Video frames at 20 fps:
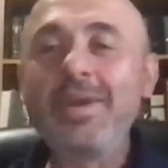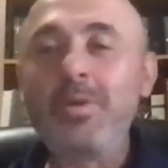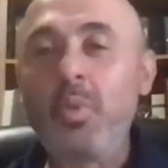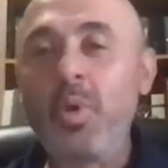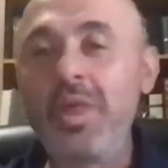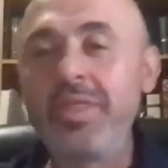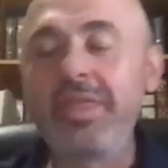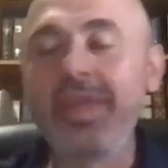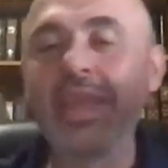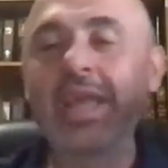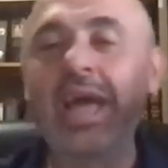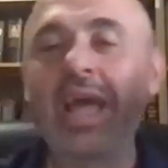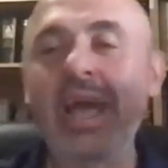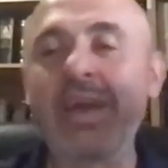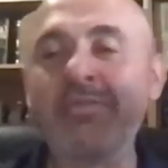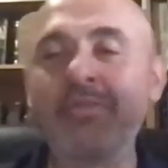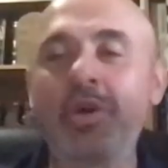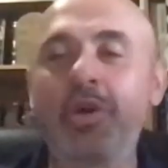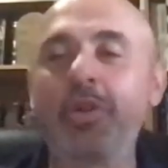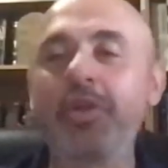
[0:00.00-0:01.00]
One thing I
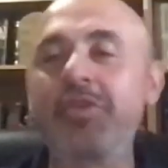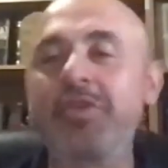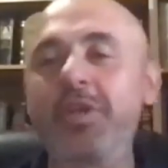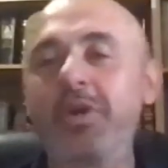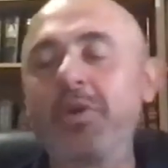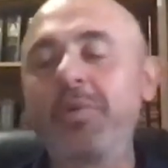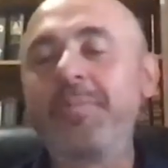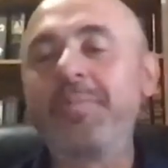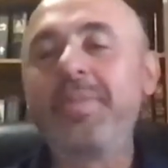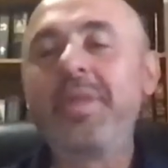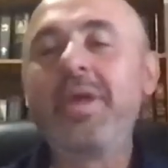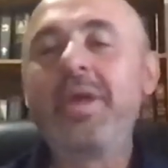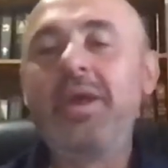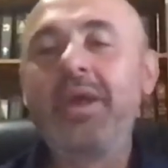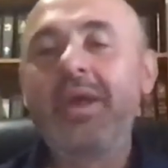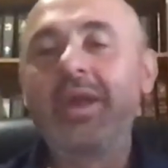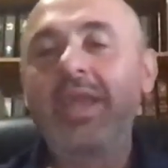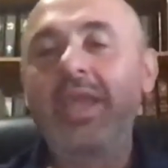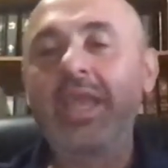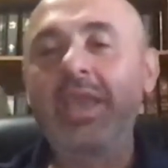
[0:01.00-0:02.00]
have noticed though,
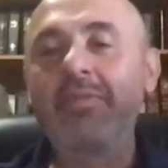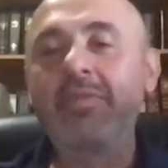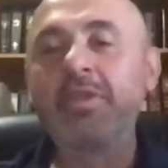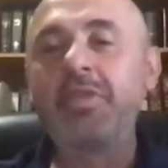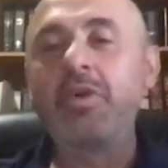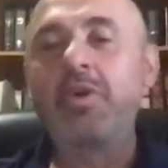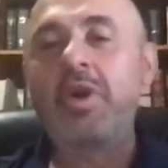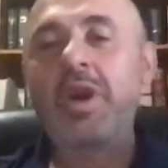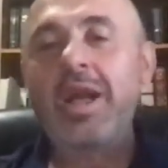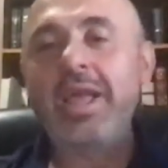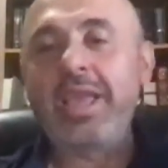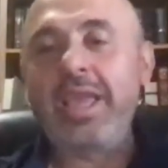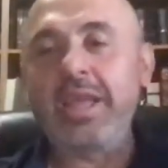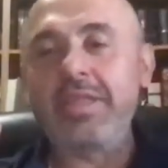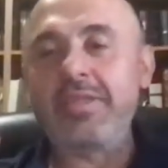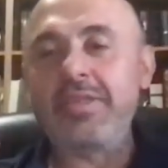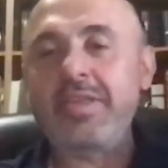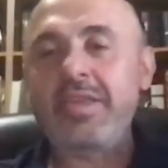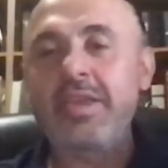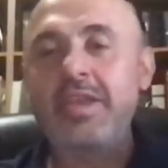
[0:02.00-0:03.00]
even though I
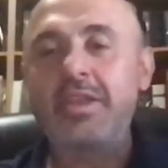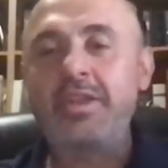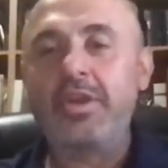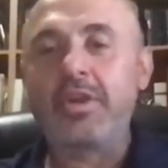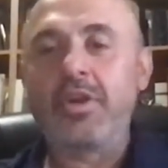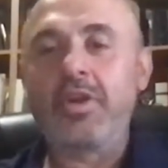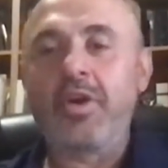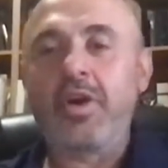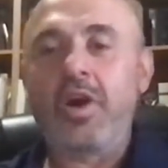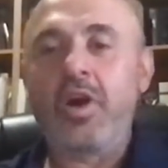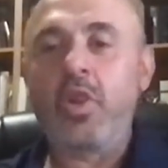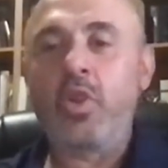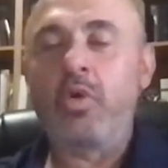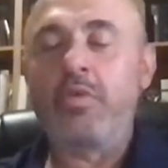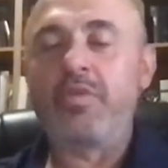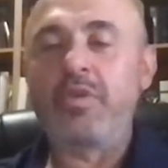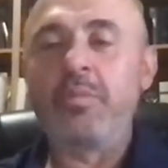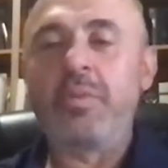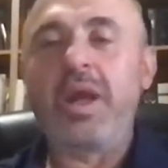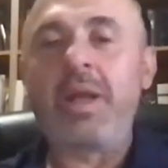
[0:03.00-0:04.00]
get skinnier all
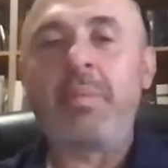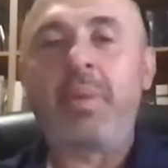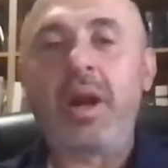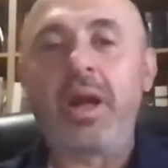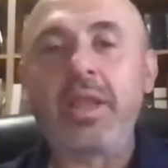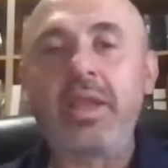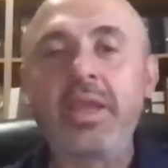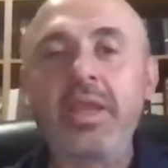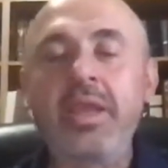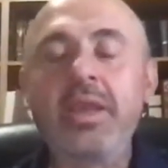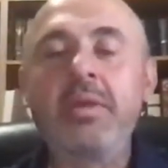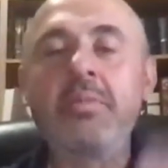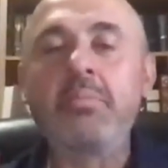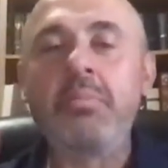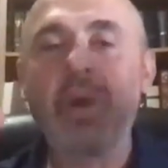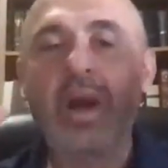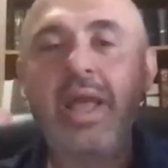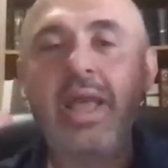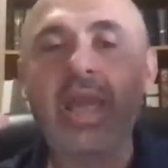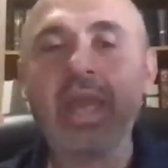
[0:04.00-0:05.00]
over my body,
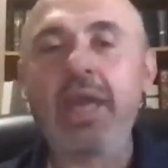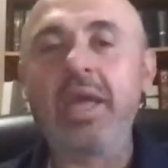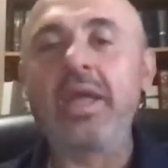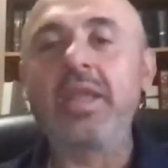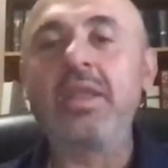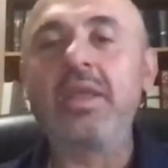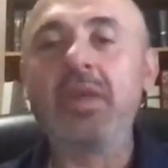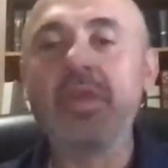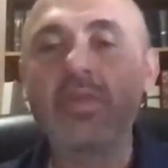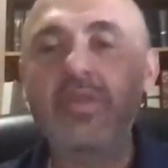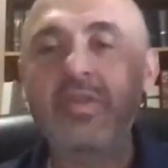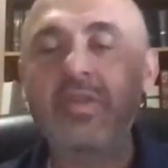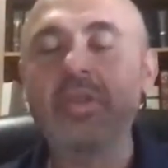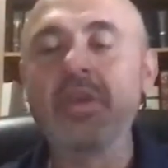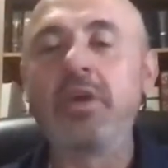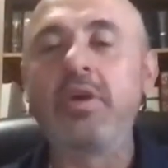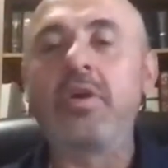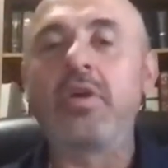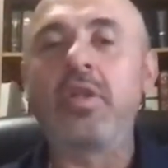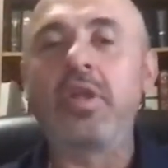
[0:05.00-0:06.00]
my head
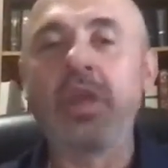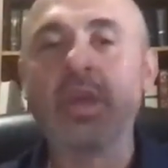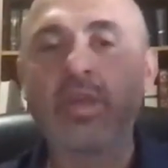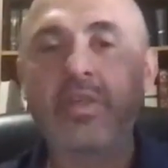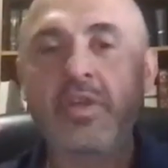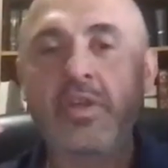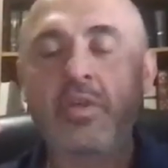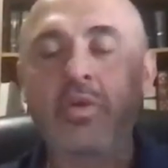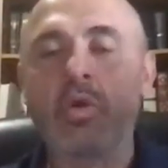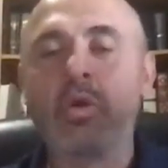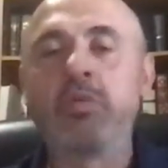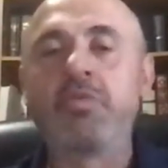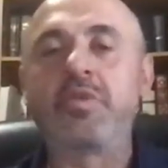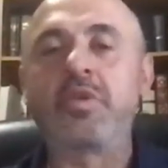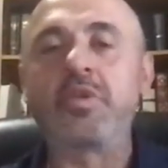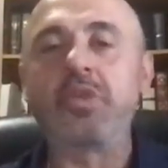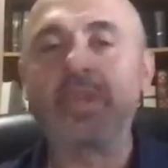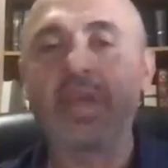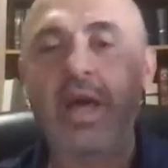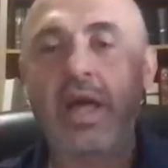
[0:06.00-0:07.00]
still is an
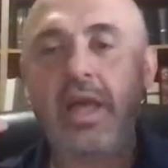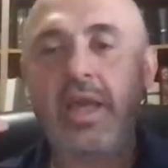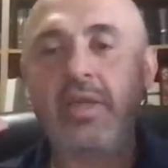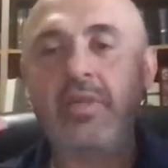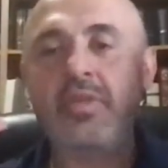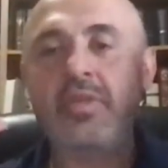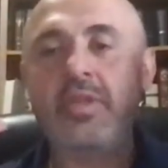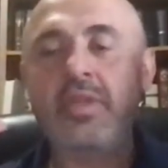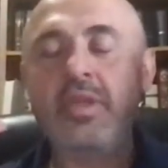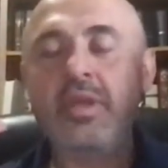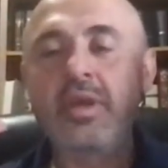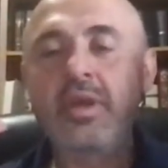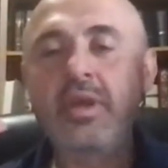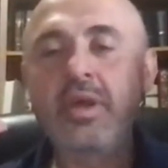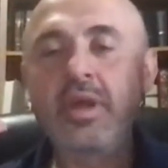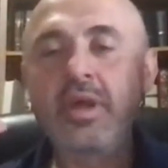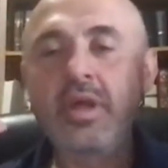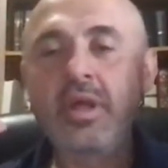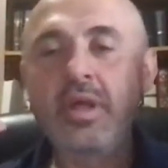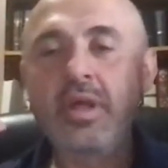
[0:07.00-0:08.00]
oversized,
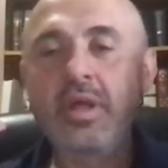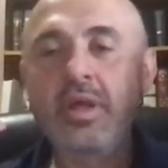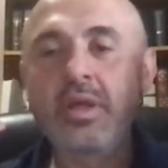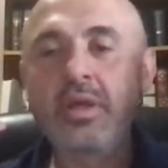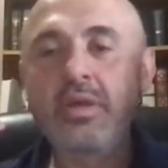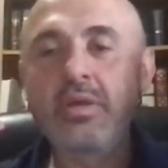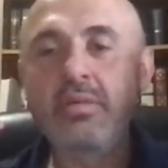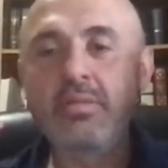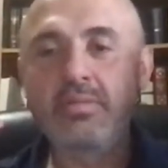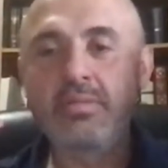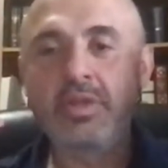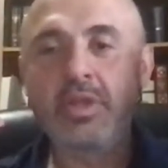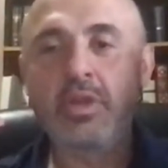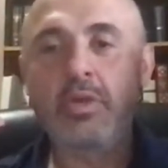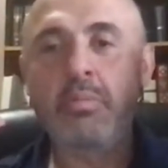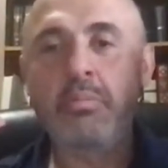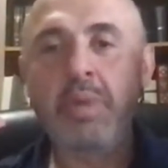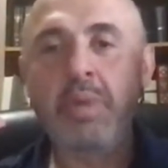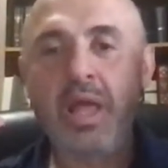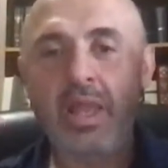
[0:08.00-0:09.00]
you
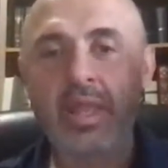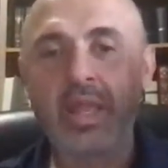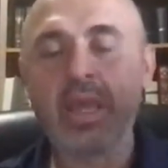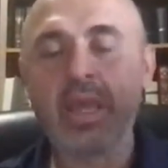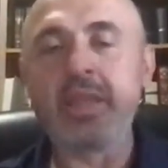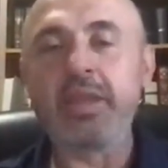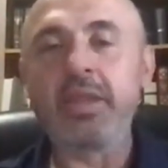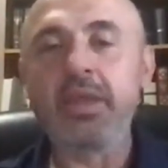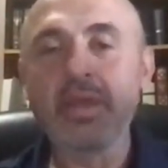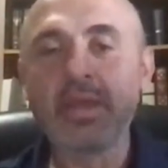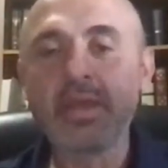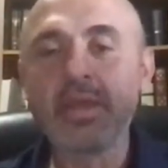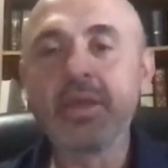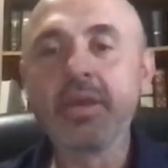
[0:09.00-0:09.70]
know, melon head.